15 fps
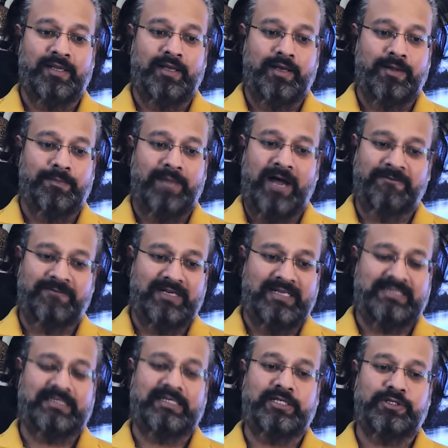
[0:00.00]
After
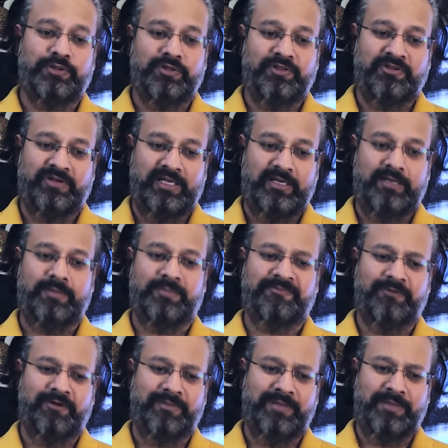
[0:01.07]
listening to the three
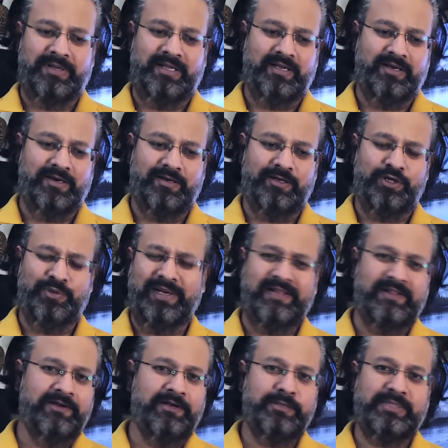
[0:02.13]
for maybe
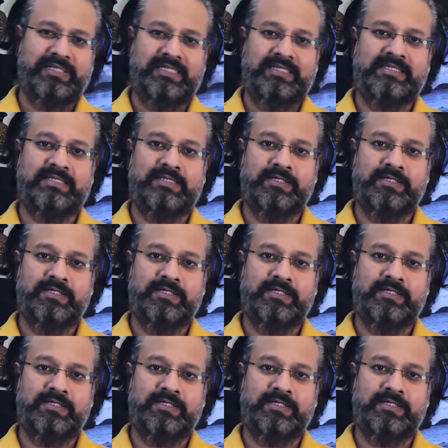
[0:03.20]
20-30 minutes,